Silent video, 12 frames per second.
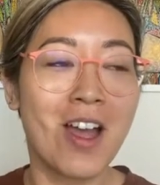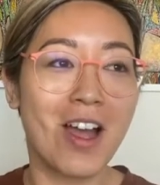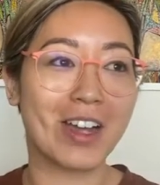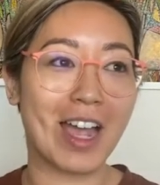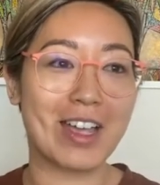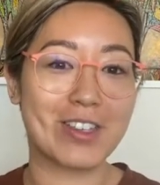
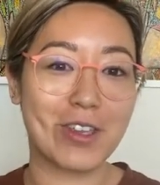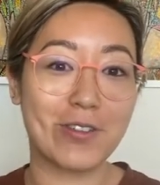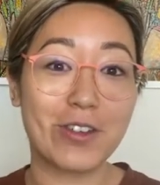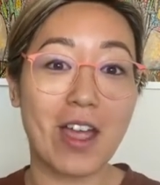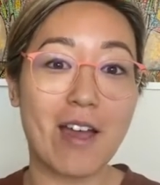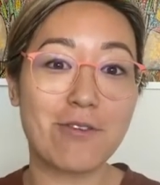Okay, so if
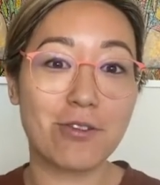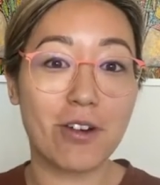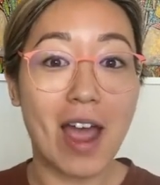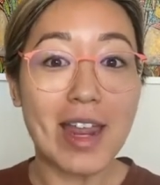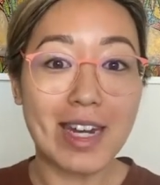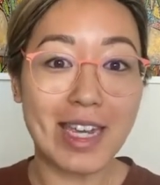you have
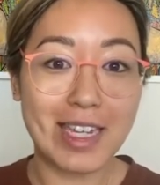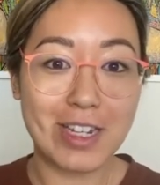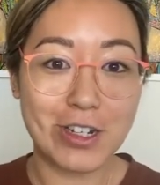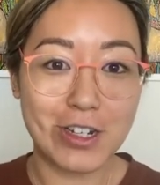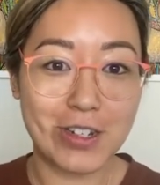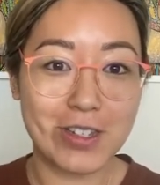right knee
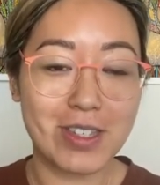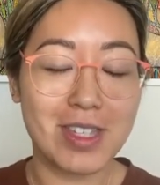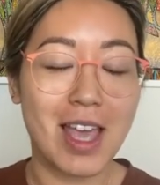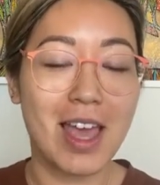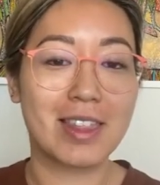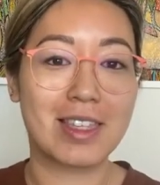issues,
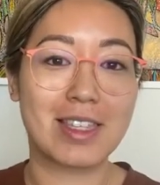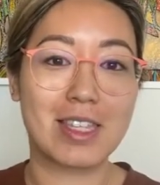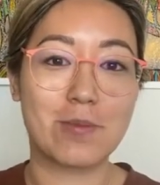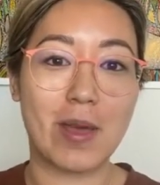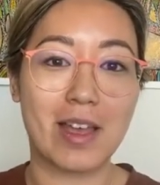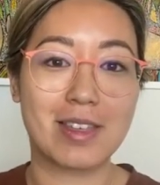this is
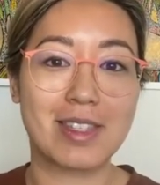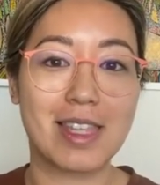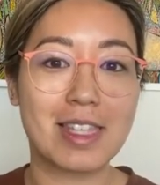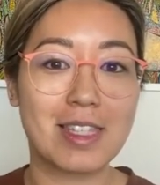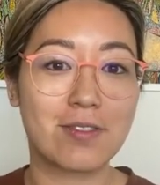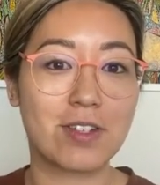about
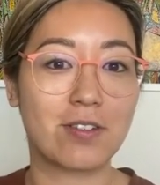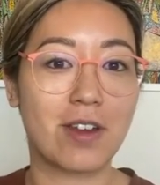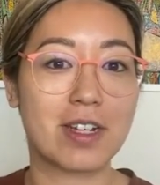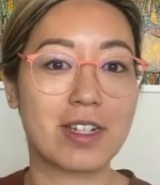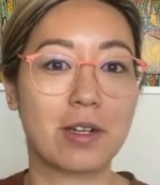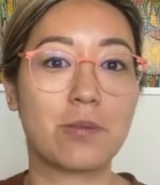sense of
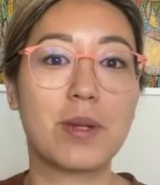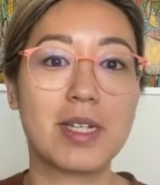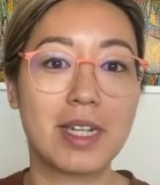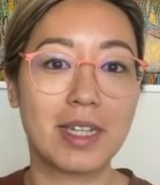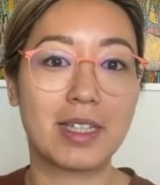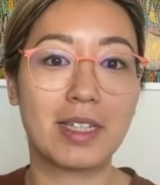direction,
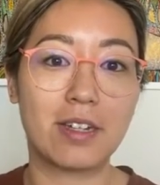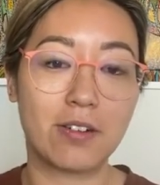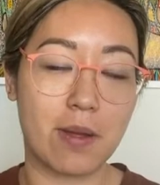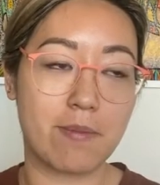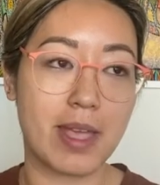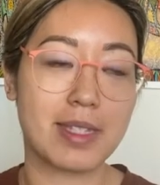particularly
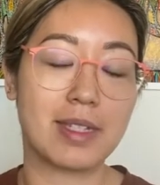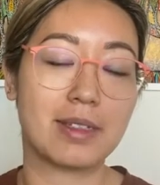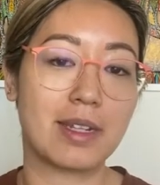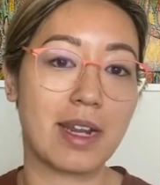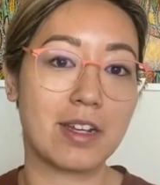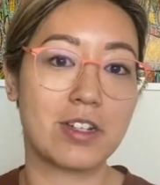around
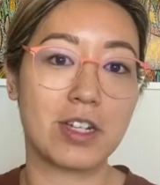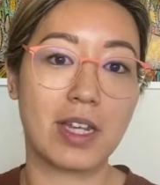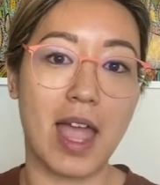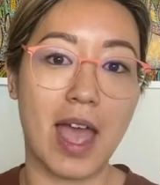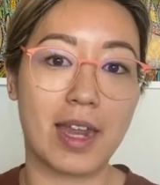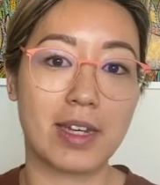masculine
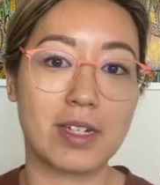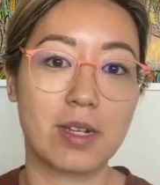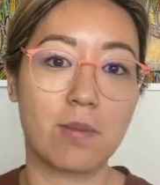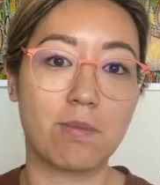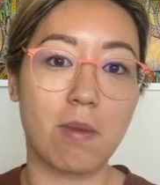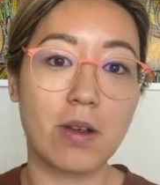energy and
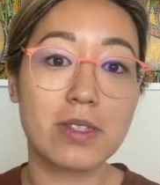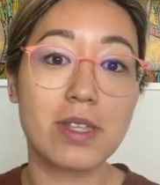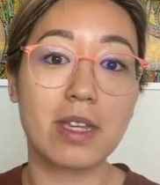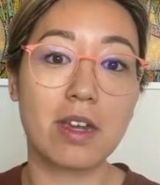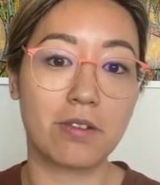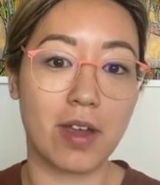
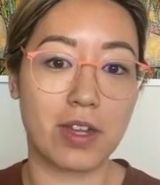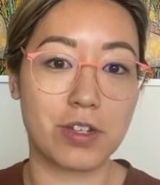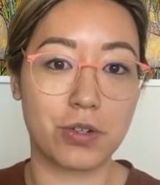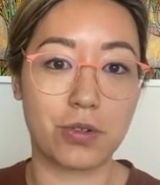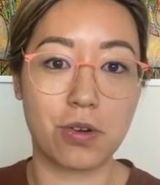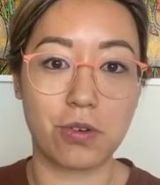mostly around
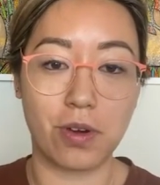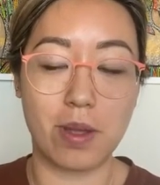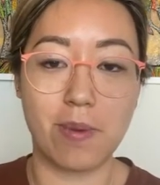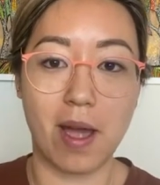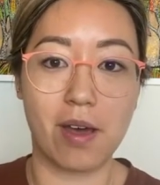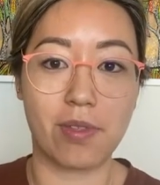your career
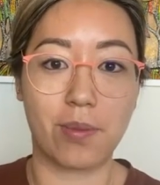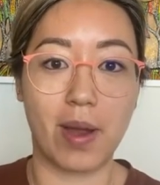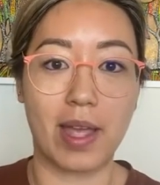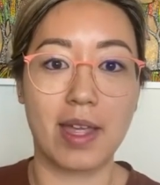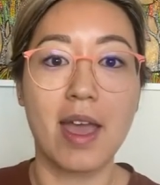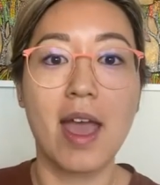
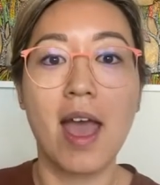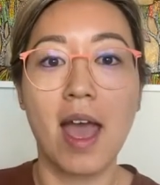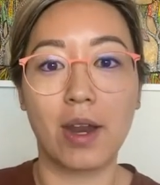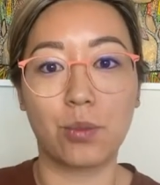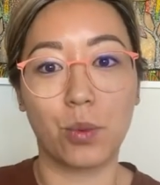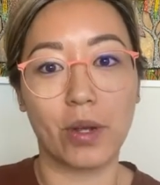pathway
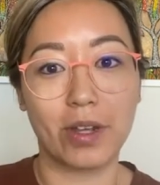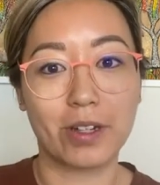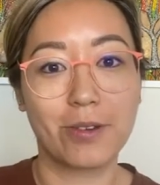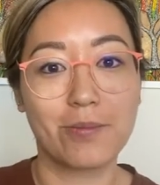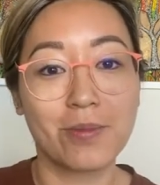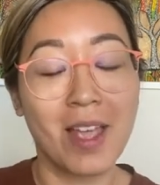and
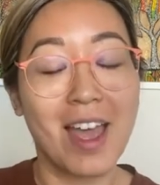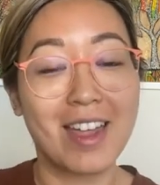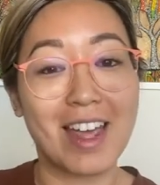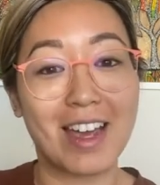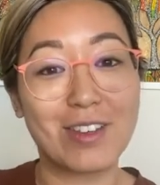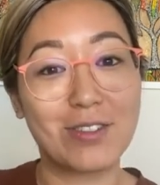work.
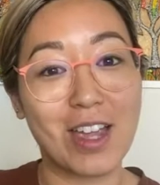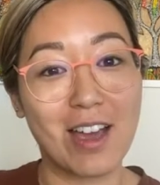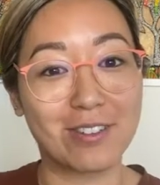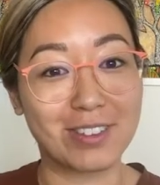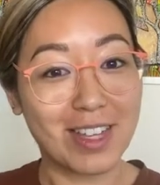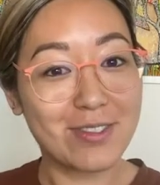Now, if you
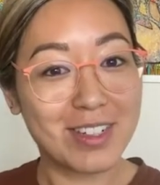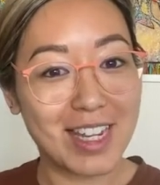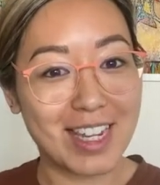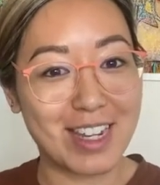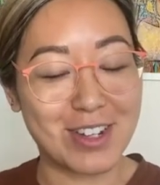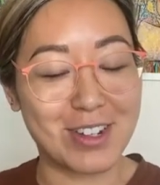have left
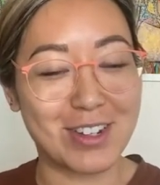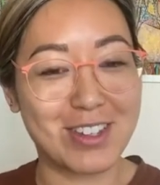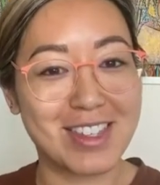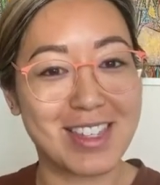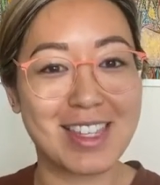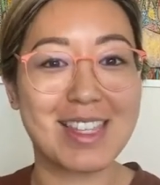knee
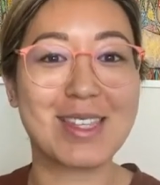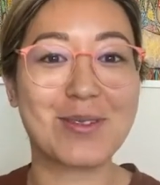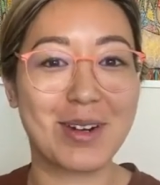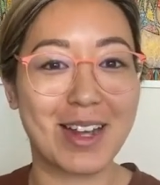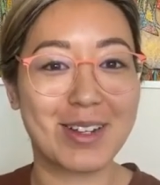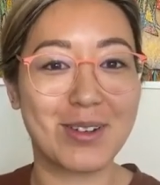issues, this is
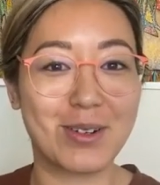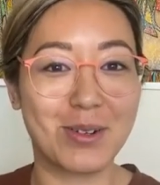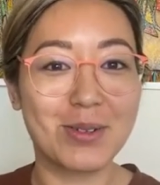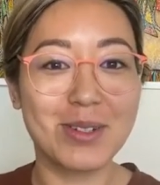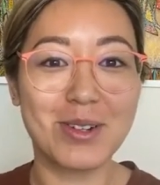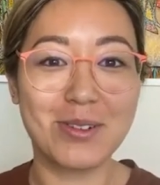what I
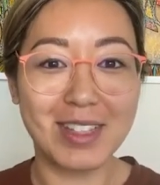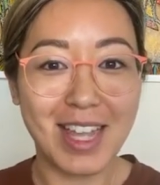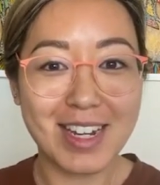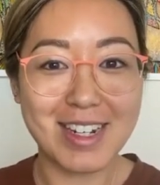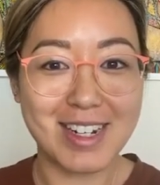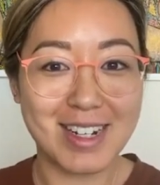call your
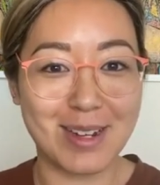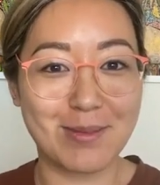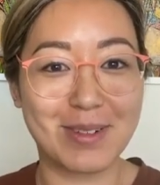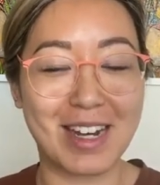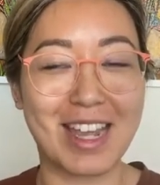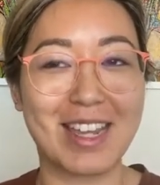
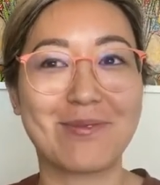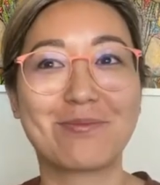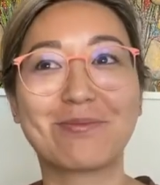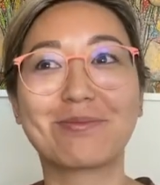relationship knee.